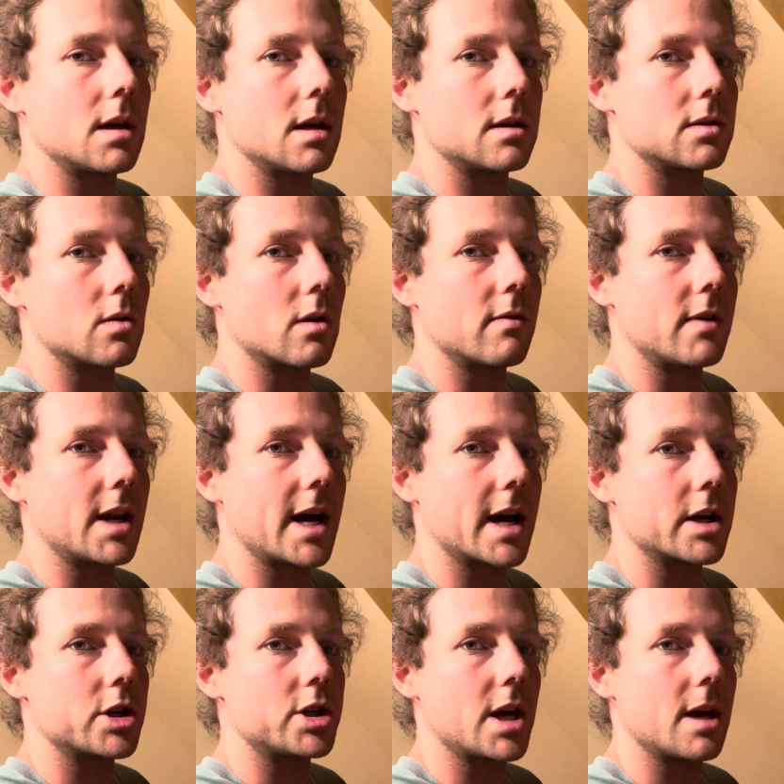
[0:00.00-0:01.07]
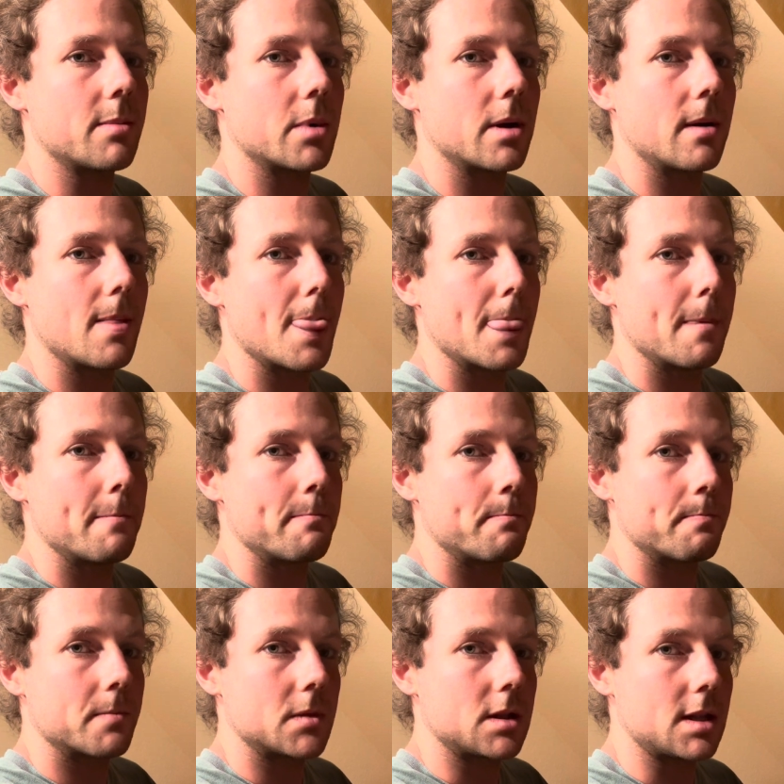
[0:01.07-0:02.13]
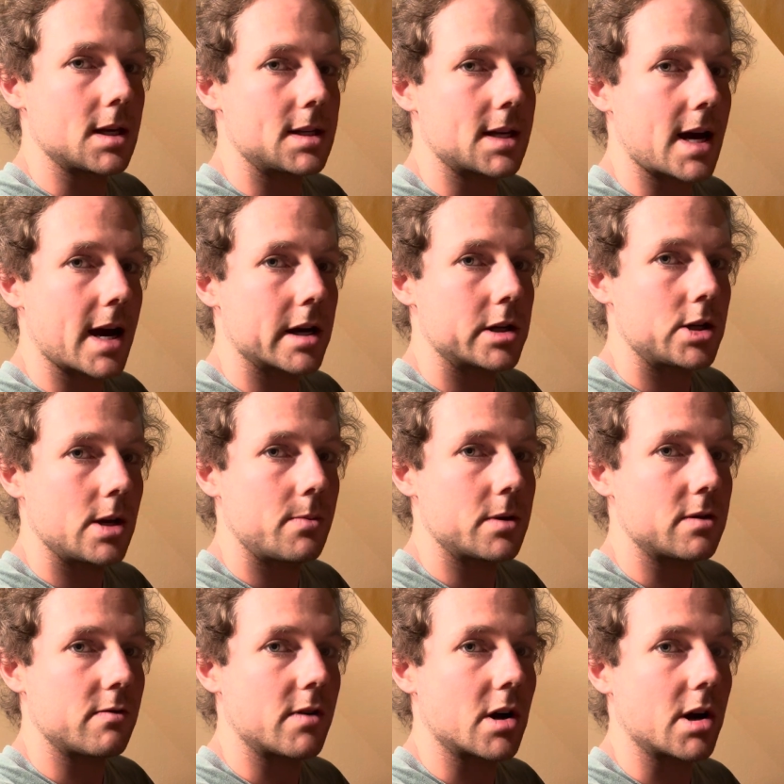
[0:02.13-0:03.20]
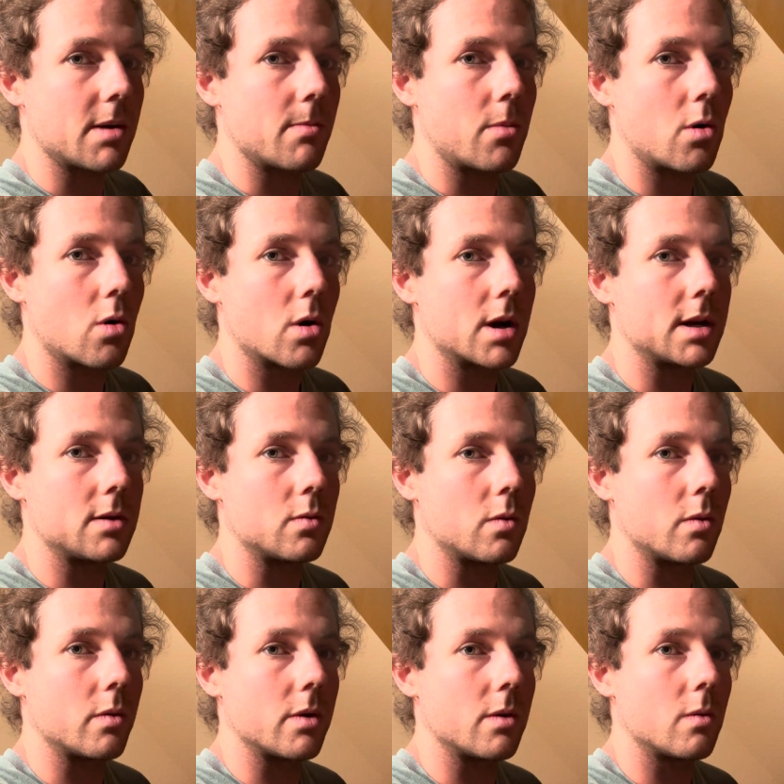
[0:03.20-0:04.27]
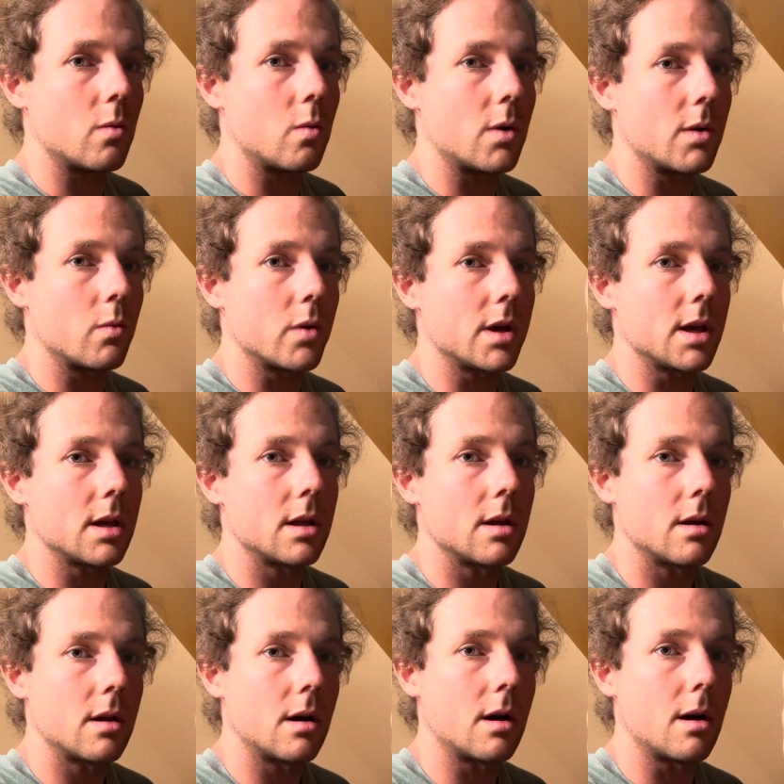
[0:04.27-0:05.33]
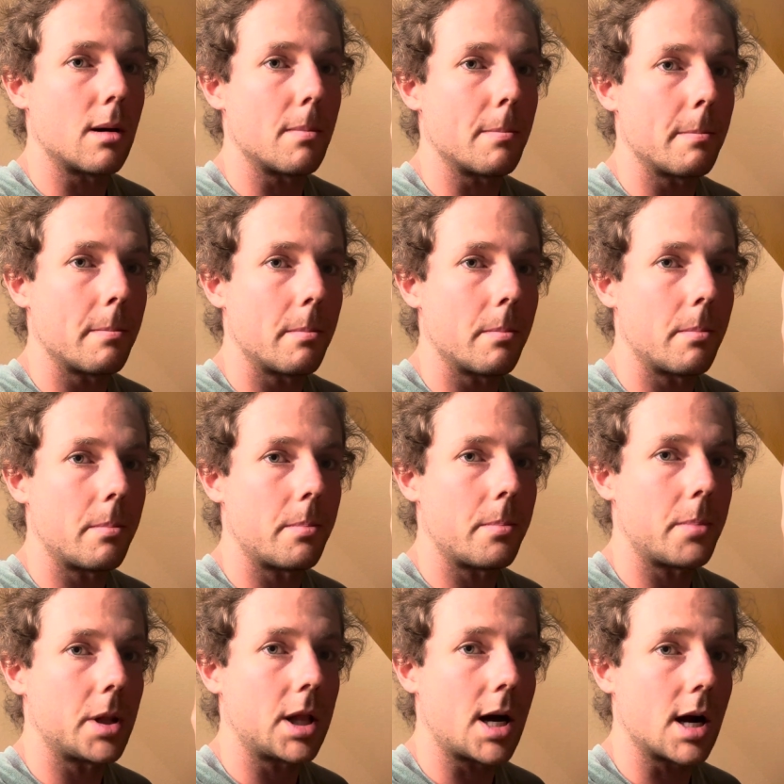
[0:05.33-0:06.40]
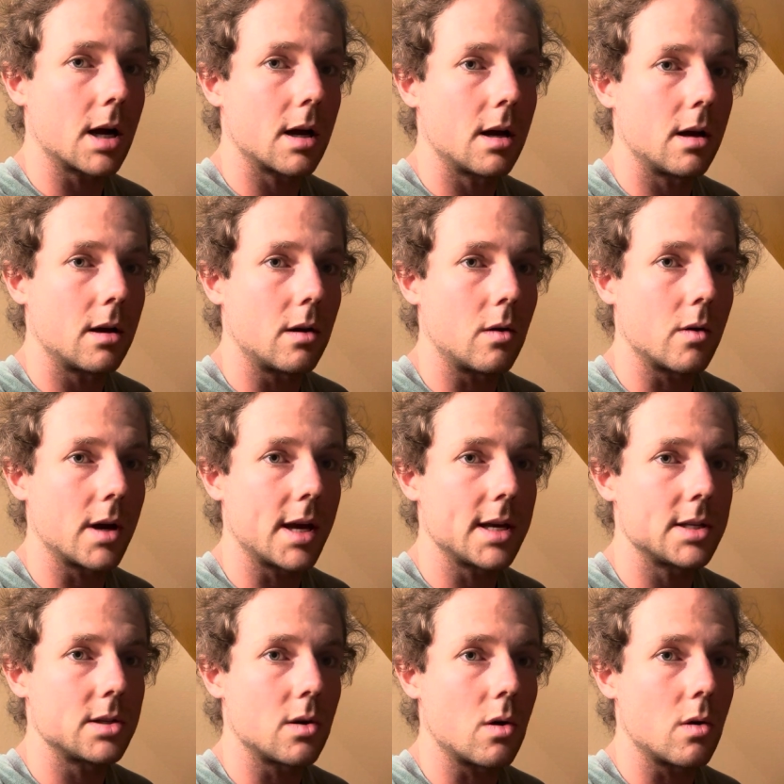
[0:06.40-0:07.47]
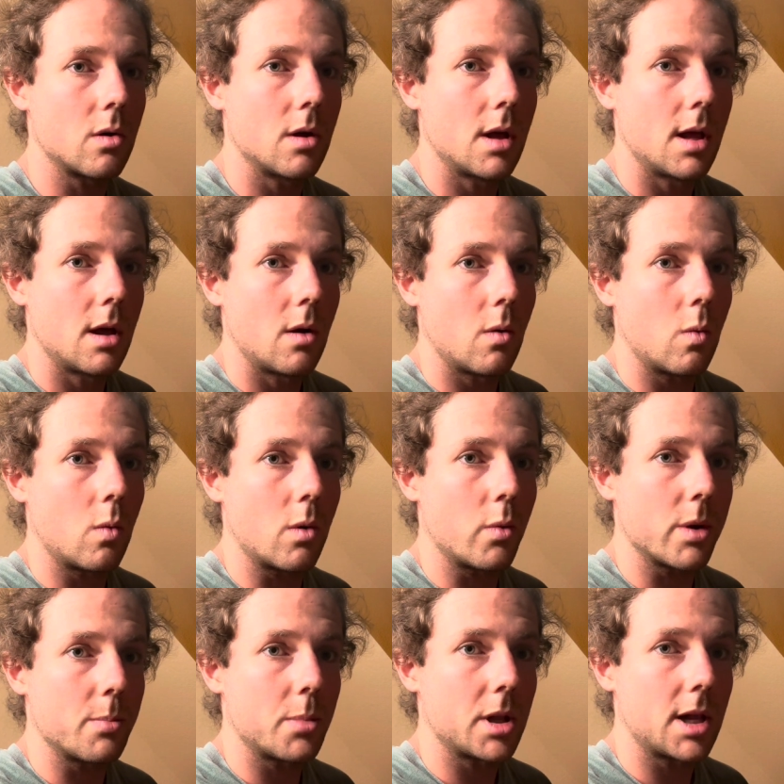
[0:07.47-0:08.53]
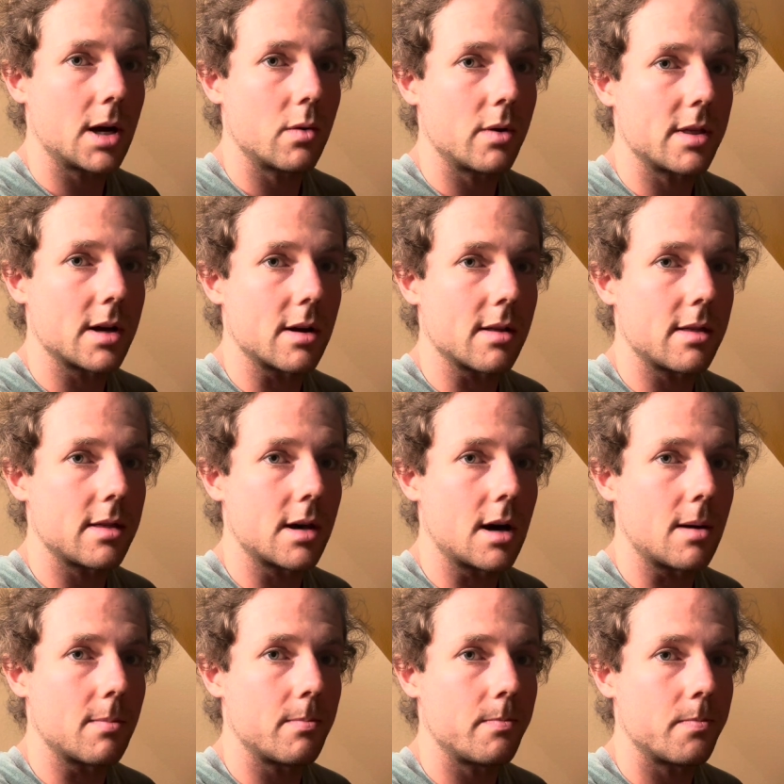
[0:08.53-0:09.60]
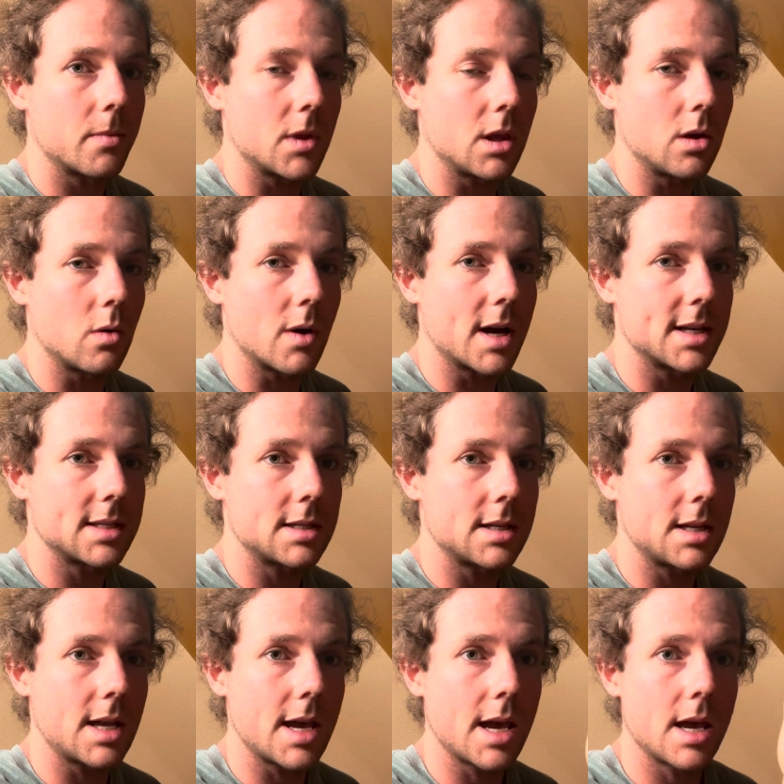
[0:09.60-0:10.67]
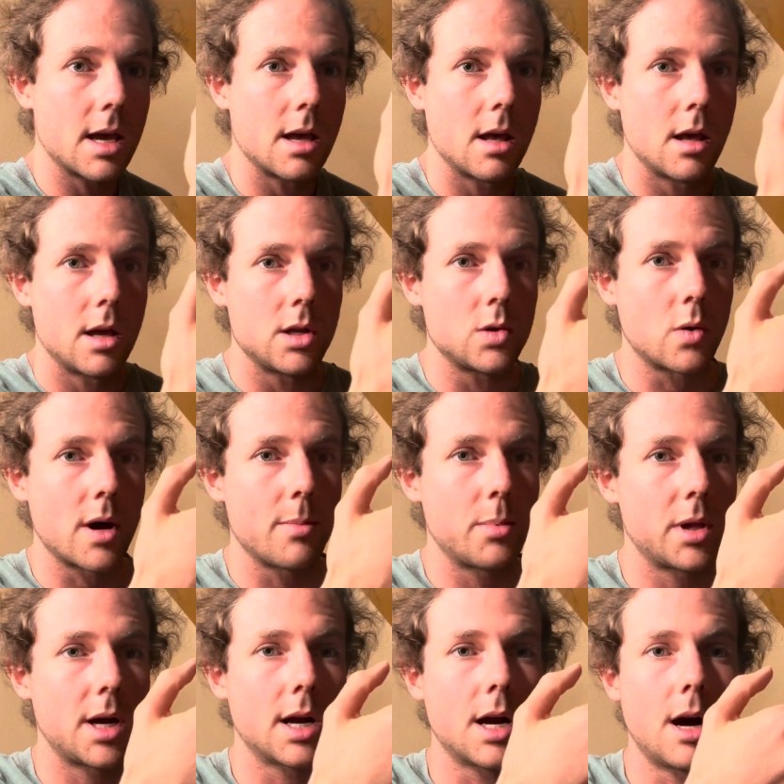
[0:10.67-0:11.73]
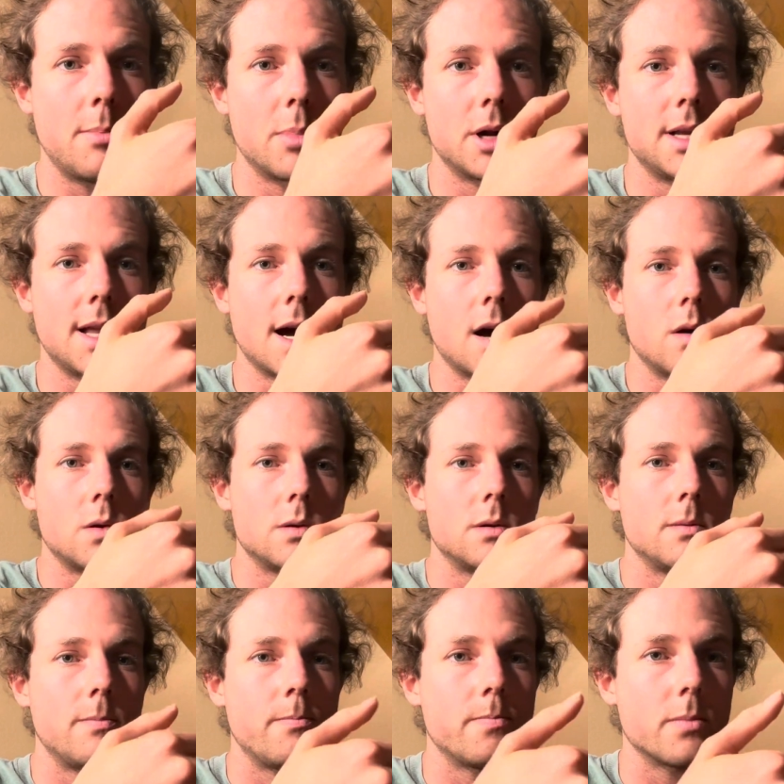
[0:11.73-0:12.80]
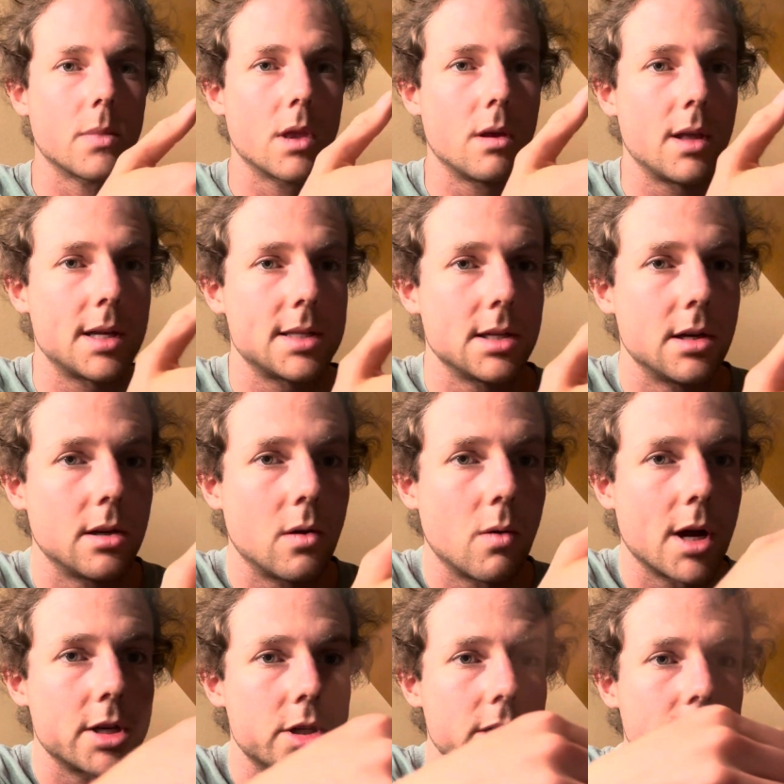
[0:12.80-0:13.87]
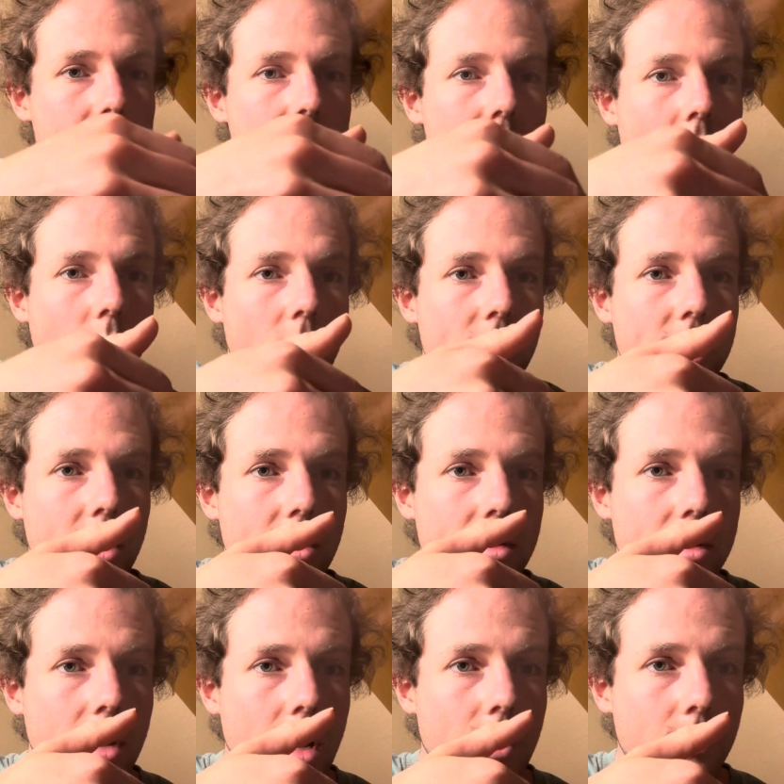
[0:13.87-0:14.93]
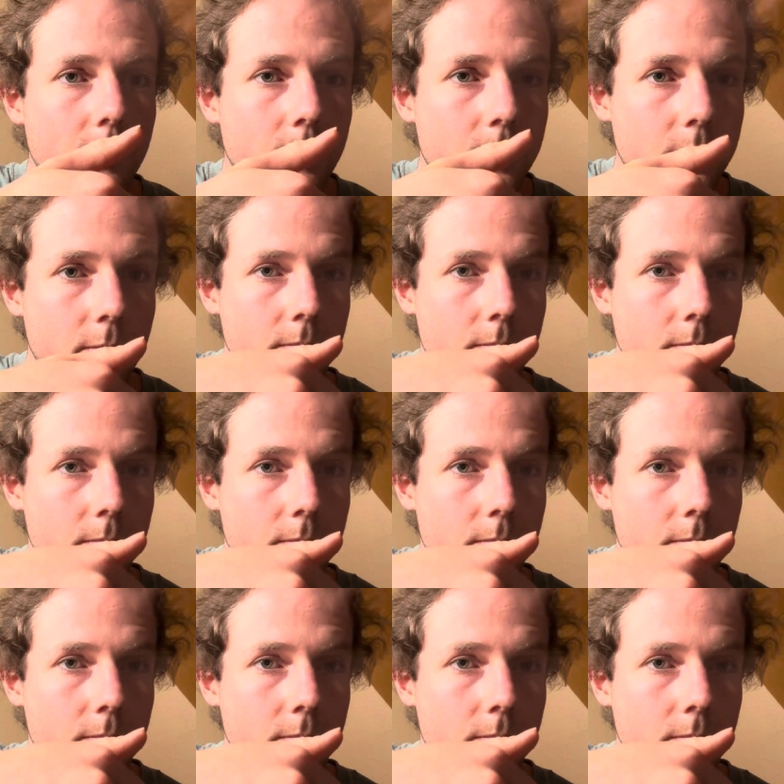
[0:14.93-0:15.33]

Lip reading: sort of an X shape. This X shape is very important when we pluck, okay? So when we pluck with our thumb, you asked today, do I pluck up or down? That's a good question. So with our thumb,